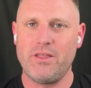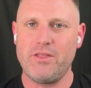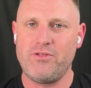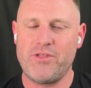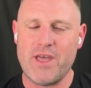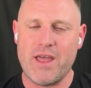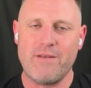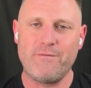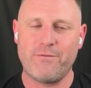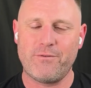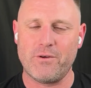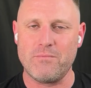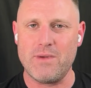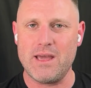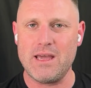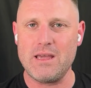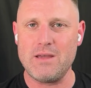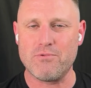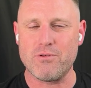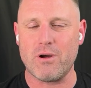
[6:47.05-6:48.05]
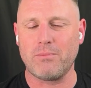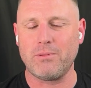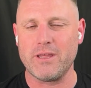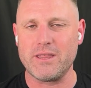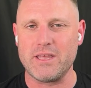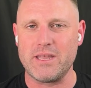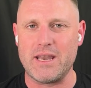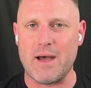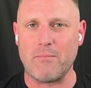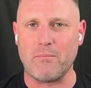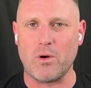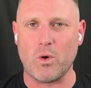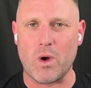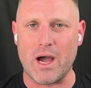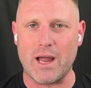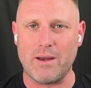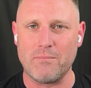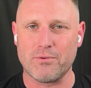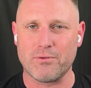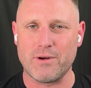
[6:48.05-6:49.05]
then for me, probably the number
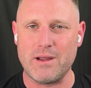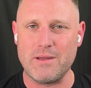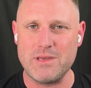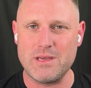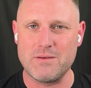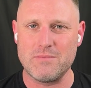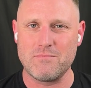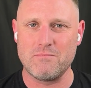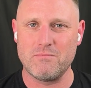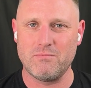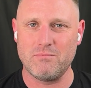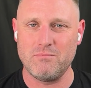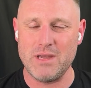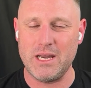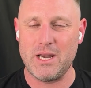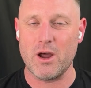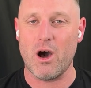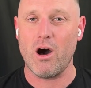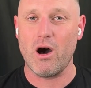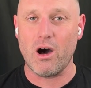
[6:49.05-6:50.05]
one premium mid